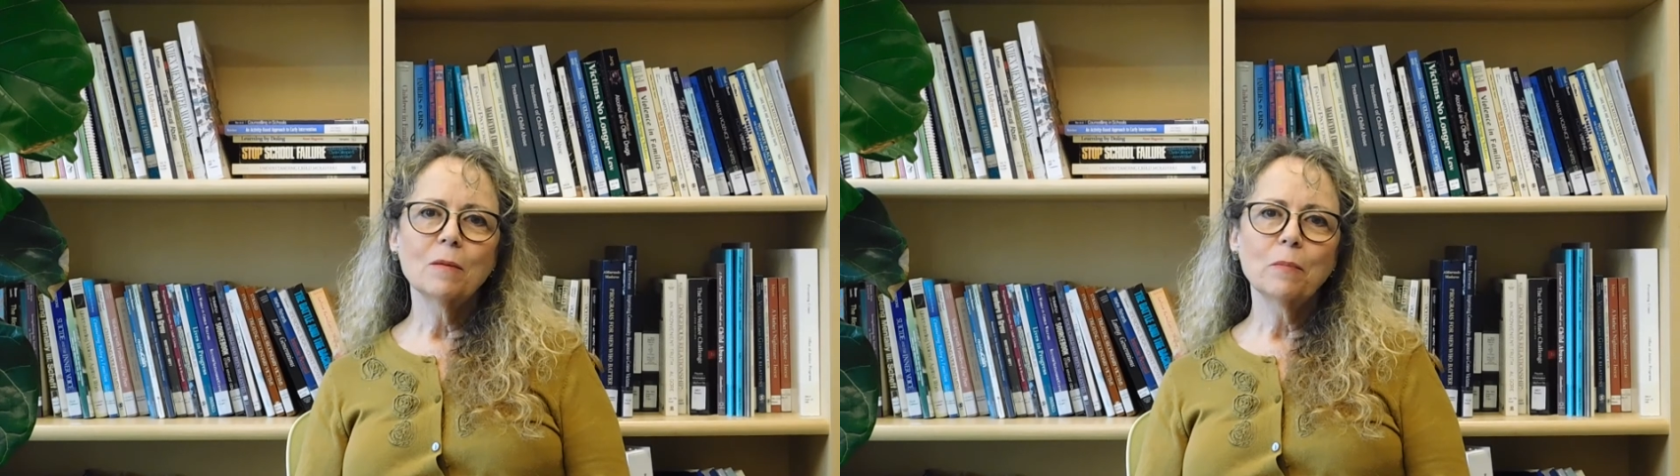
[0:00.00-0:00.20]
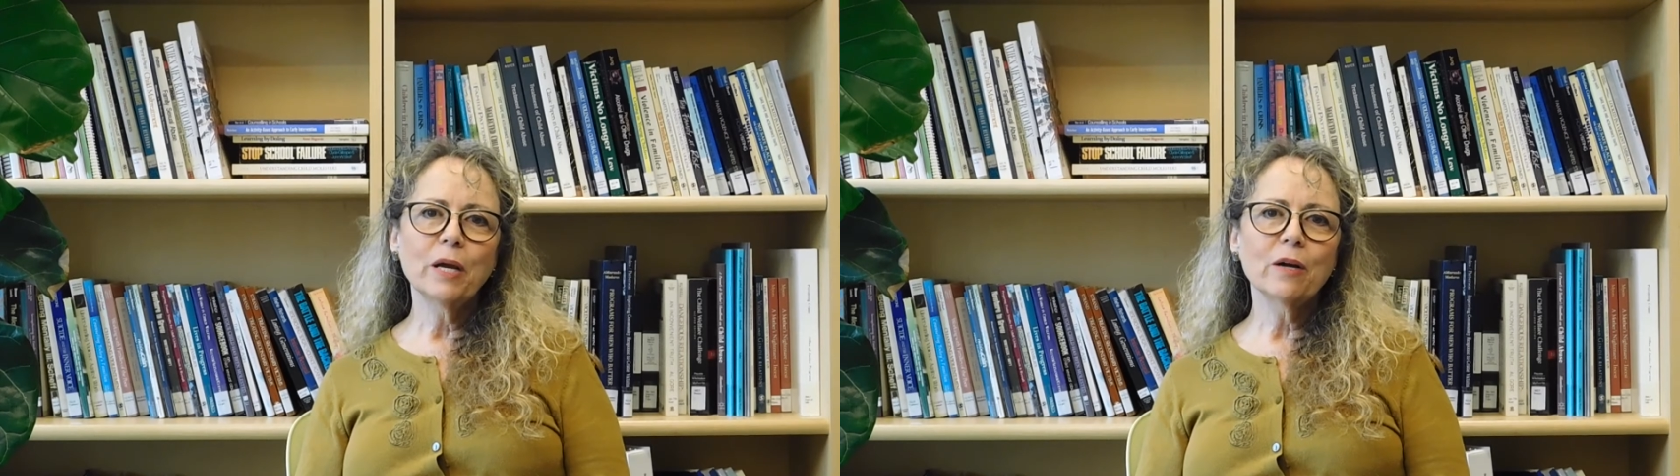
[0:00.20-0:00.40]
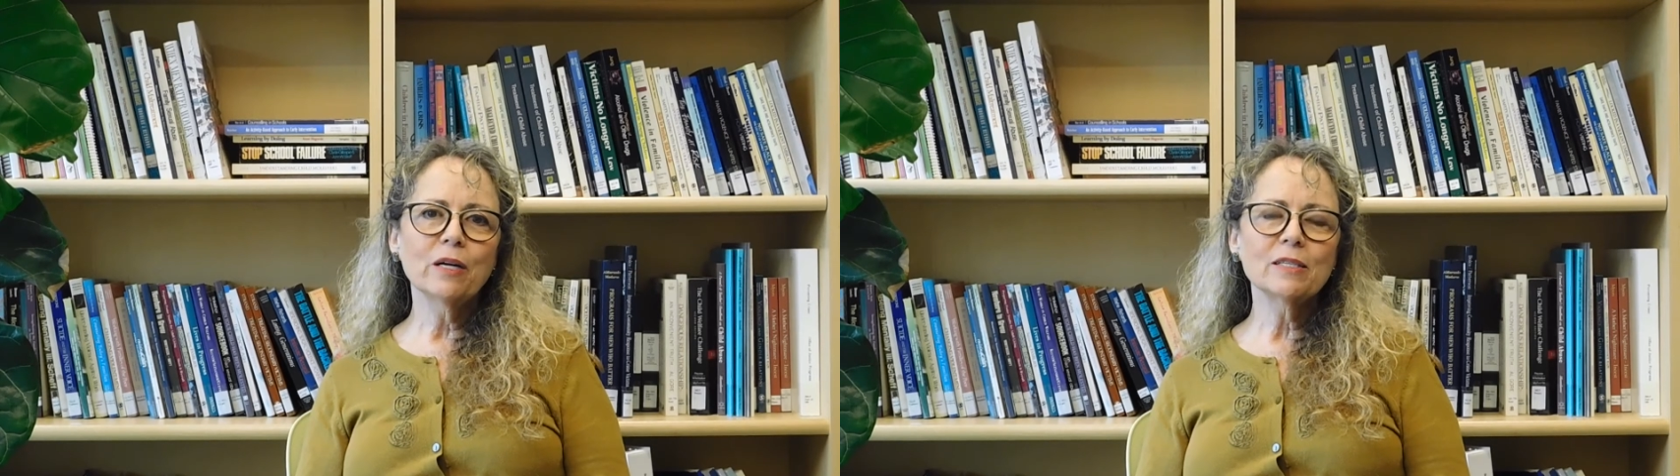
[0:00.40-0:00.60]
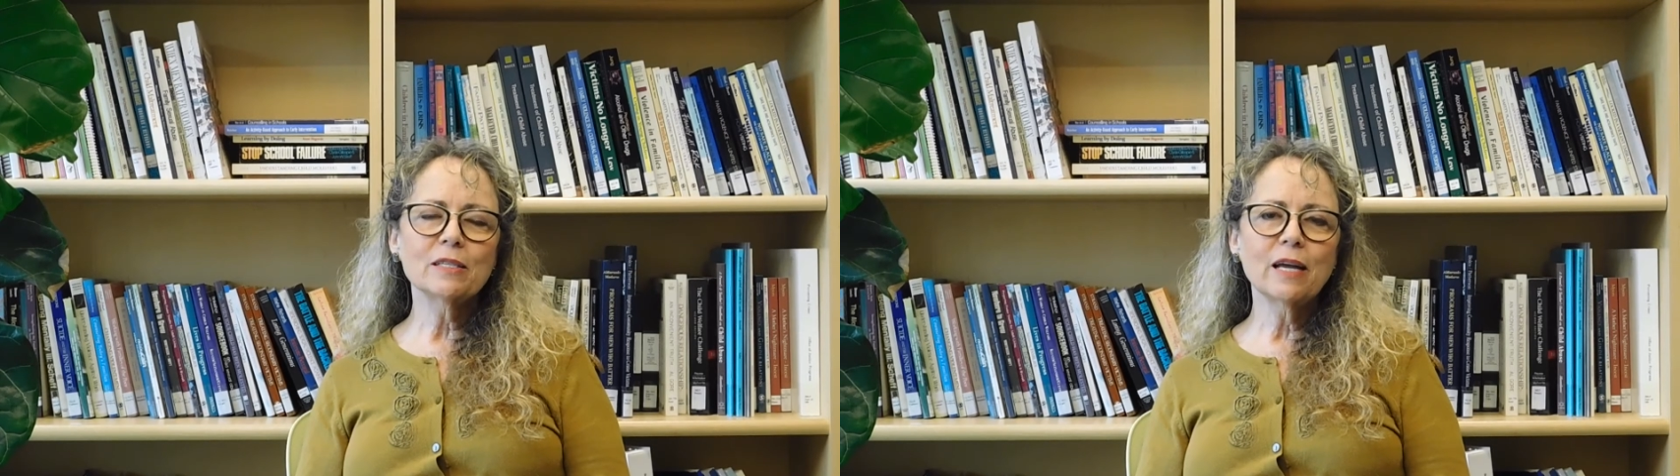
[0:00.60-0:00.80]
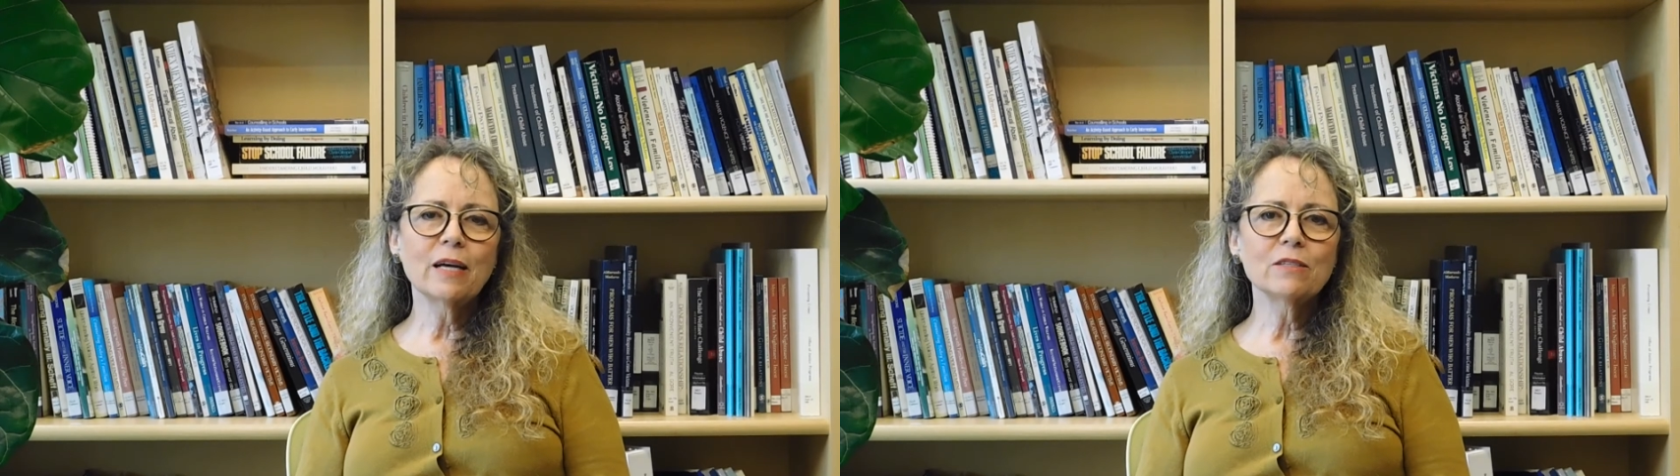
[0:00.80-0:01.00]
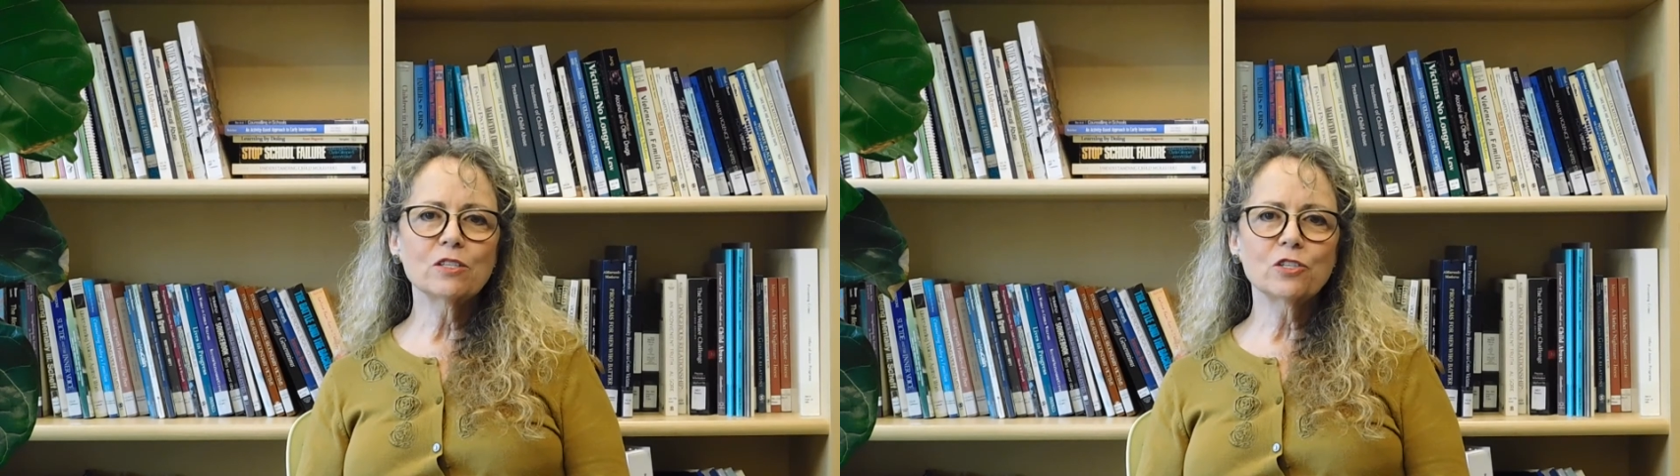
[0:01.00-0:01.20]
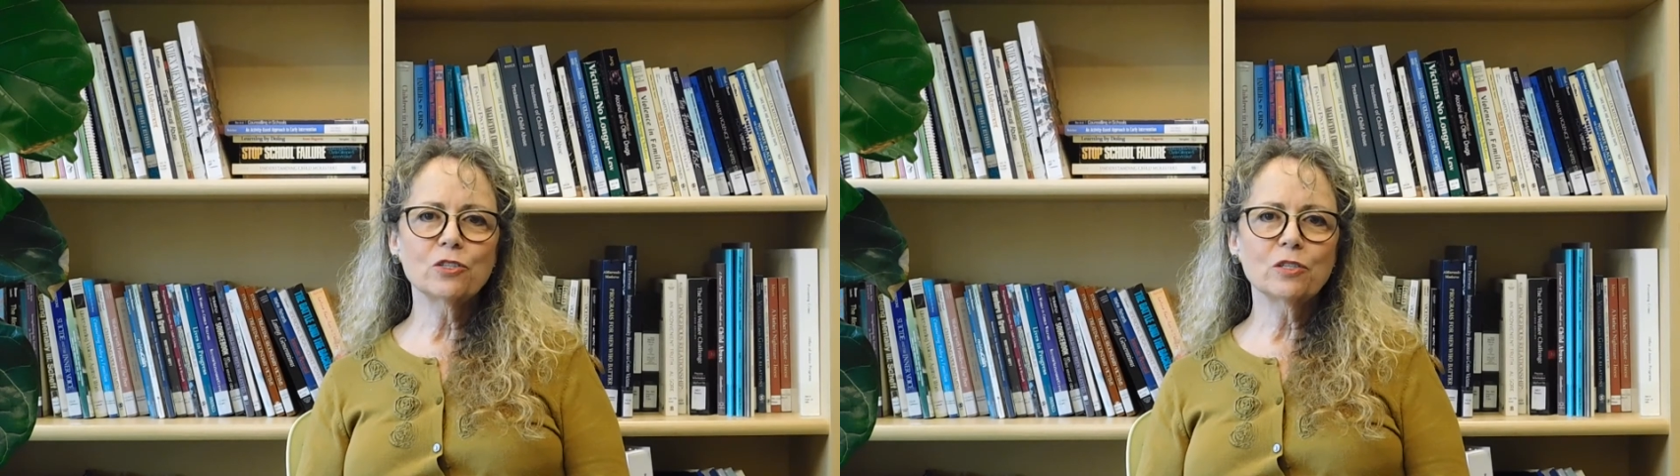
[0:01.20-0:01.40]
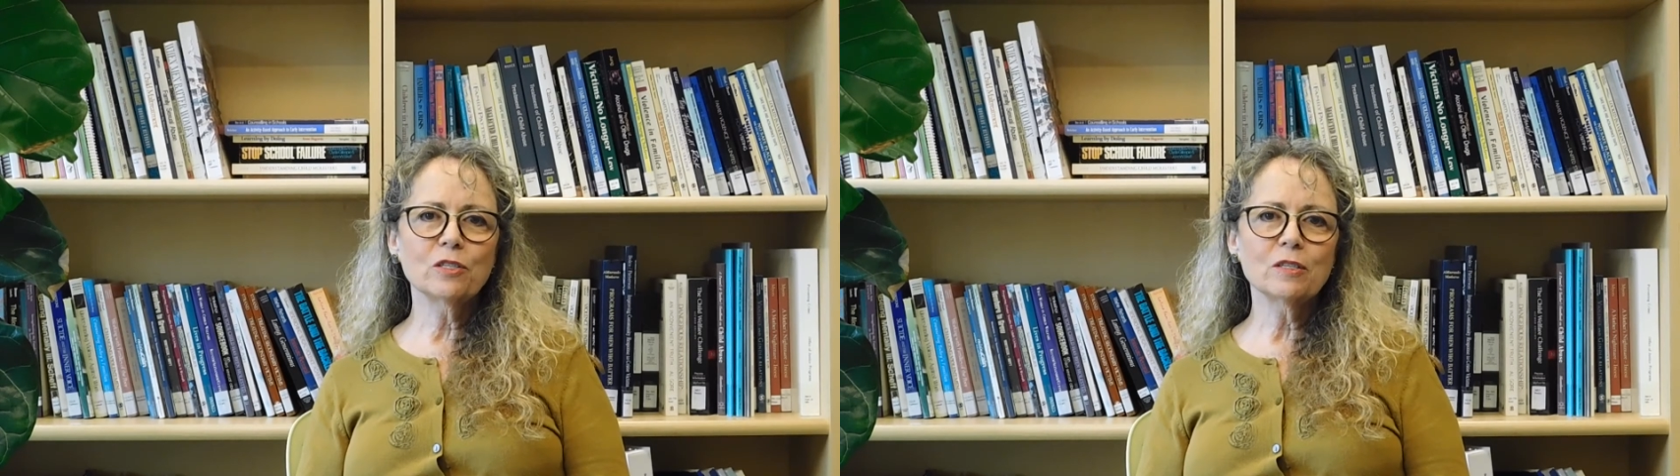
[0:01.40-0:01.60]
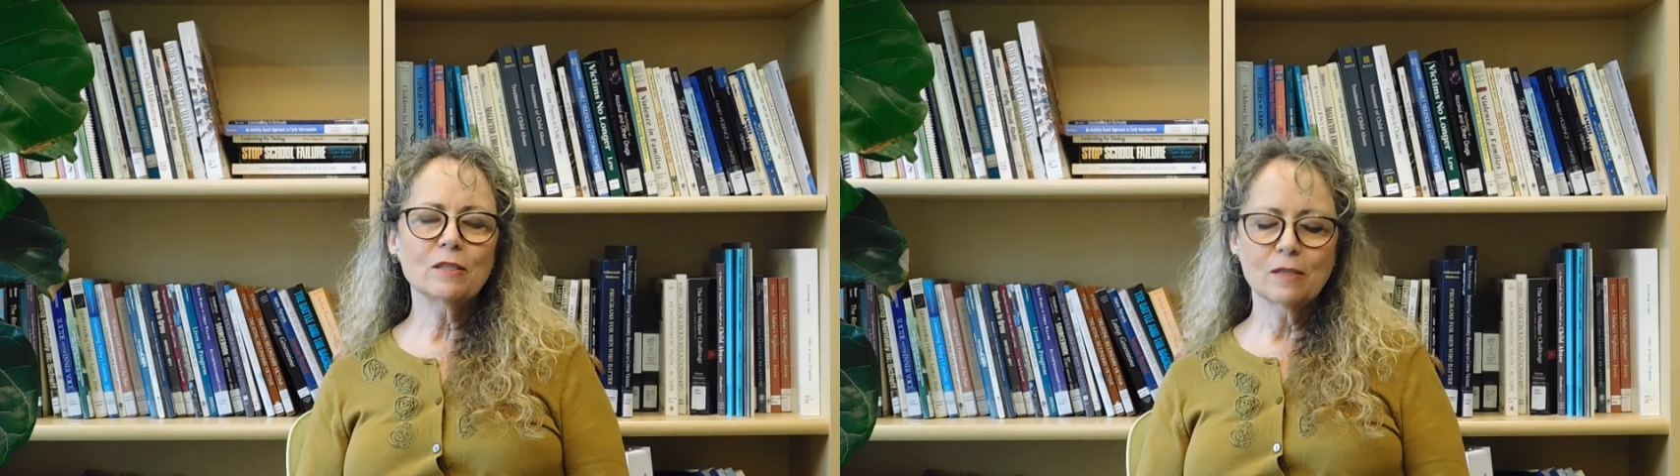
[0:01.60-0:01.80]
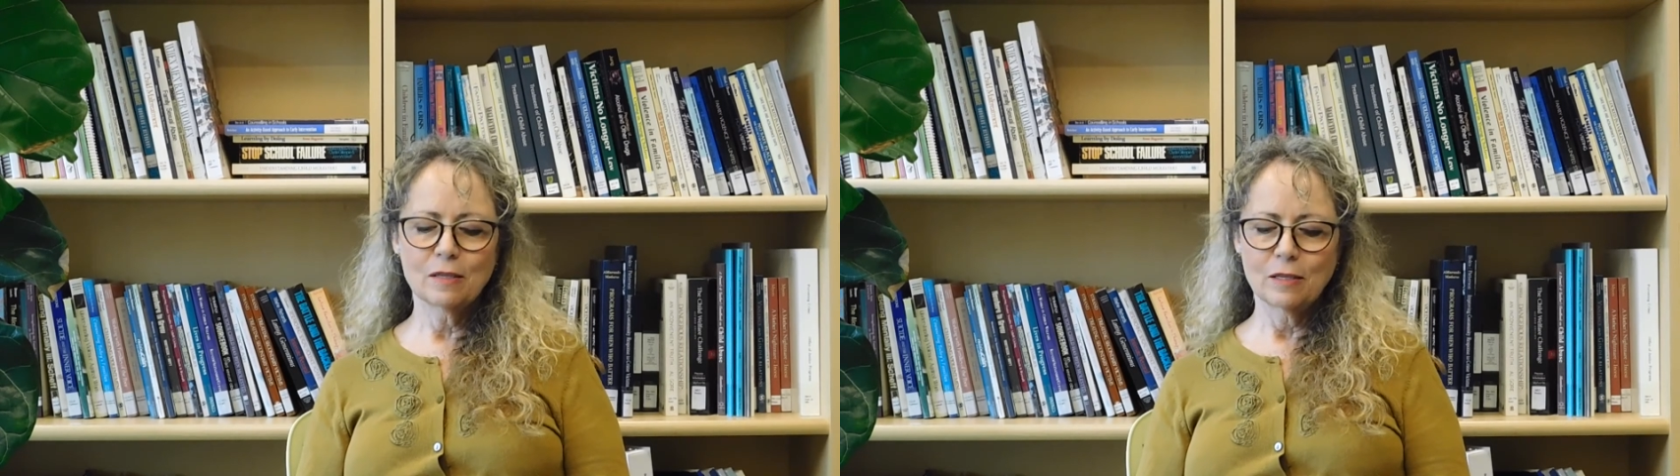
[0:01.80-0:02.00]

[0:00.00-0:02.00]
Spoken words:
parents, and students